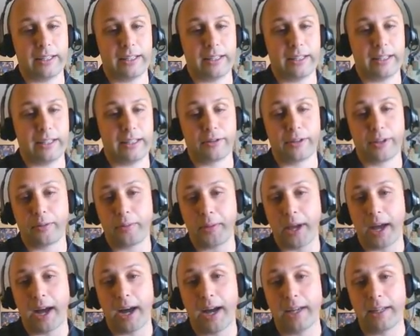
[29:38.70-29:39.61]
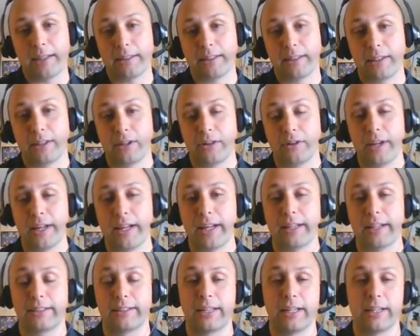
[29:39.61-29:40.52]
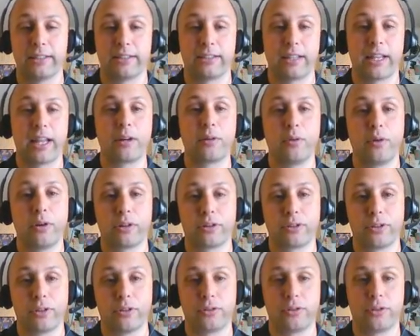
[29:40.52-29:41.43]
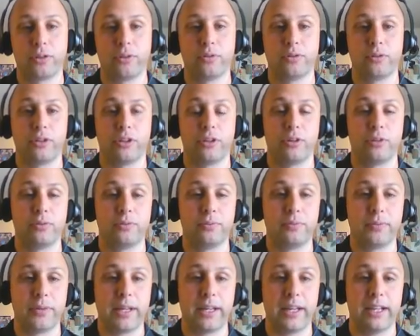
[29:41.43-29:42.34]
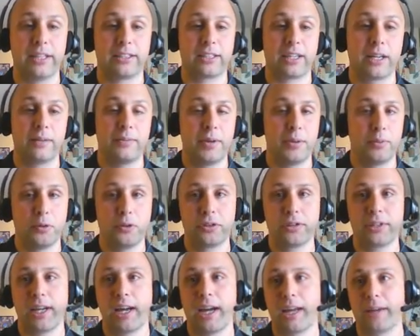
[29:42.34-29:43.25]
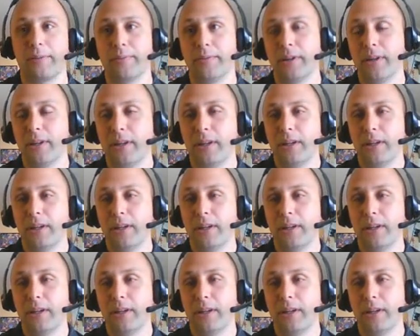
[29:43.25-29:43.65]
they're behind, and it's a lot of work. So it's going to be more time.